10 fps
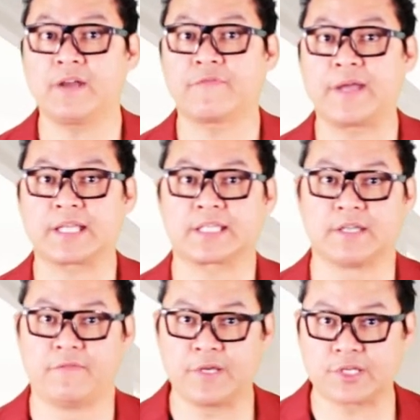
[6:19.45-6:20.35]
affects
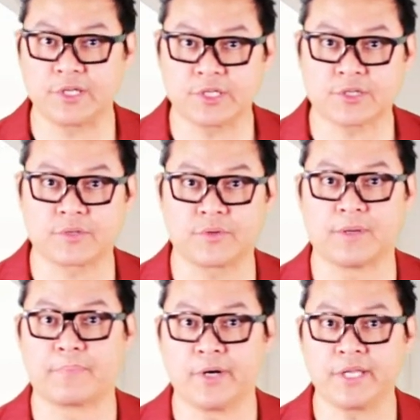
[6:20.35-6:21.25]
the visions to
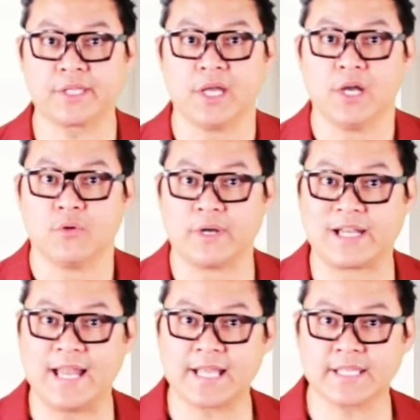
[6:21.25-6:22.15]
the point where
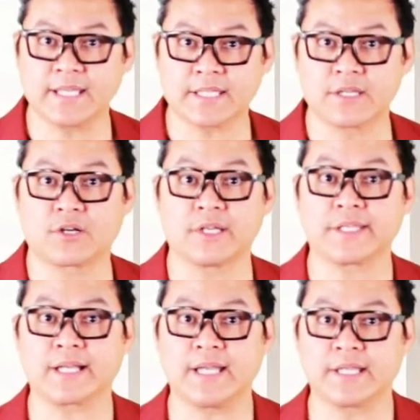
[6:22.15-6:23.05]
glasses and
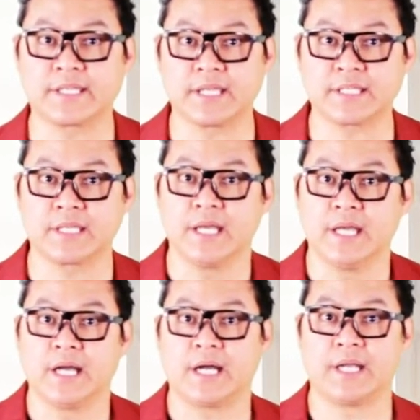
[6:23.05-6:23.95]
contact lenses
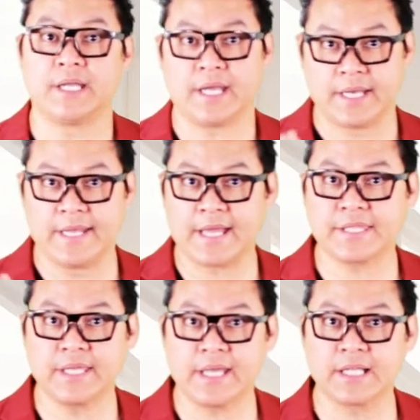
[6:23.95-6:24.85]
and
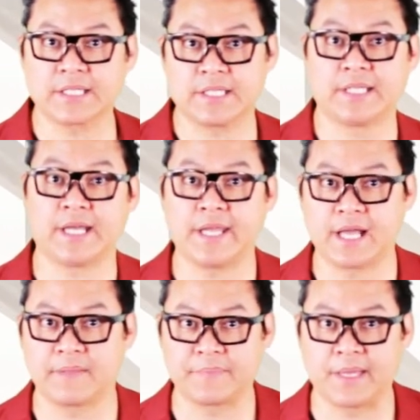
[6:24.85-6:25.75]
nothing else is going to
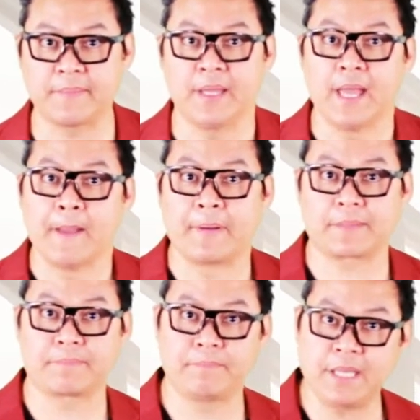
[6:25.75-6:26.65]
help them
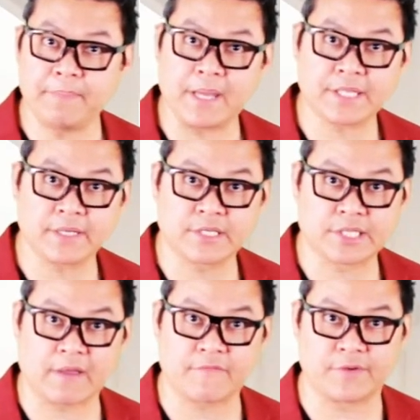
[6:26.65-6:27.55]
but be better
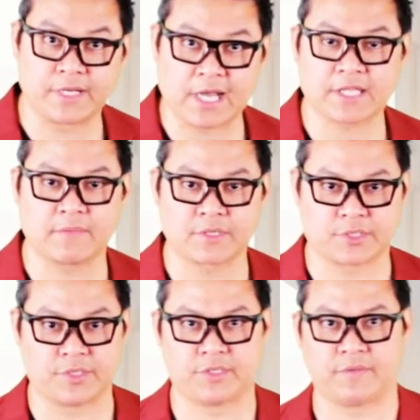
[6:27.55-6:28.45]
except for the cataract
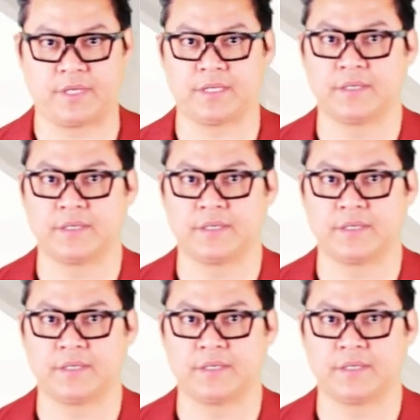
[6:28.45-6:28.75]
surgery.